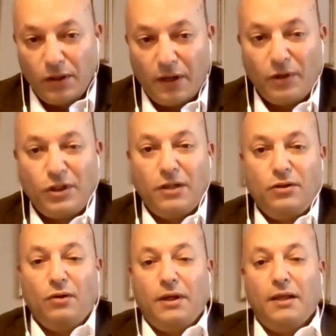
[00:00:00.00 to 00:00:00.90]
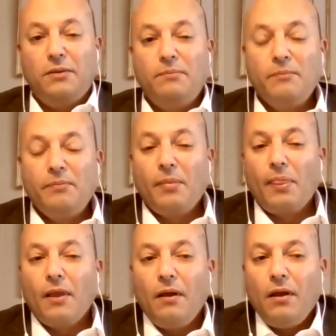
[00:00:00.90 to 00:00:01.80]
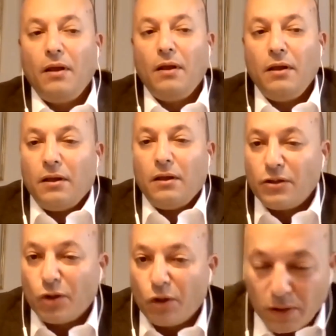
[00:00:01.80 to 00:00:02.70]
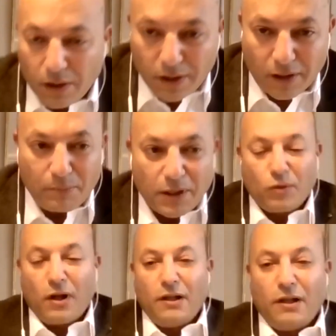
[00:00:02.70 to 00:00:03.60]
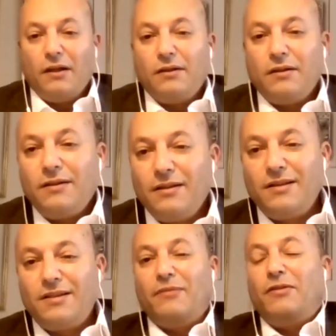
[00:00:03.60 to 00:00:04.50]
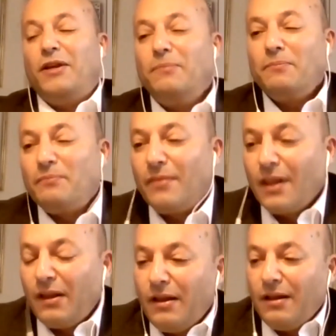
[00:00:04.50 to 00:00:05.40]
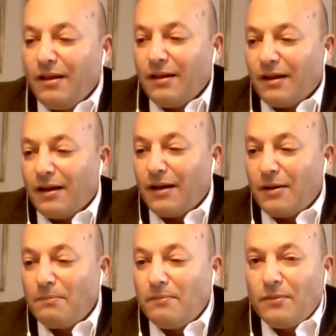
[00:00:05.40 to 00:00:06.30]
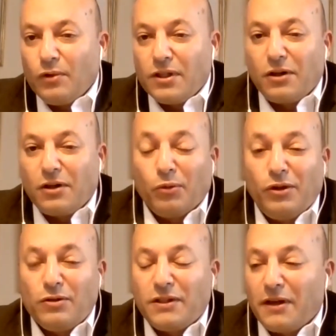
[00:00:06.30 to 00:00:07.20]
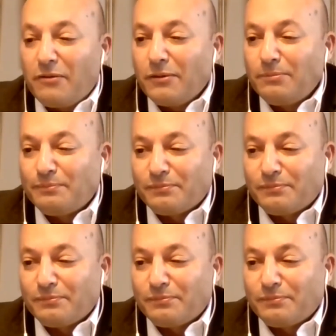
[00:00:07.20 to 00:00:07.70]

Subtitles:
have a chance to look at them. So Pasquale and Stephanie, I want to start with you, Steph.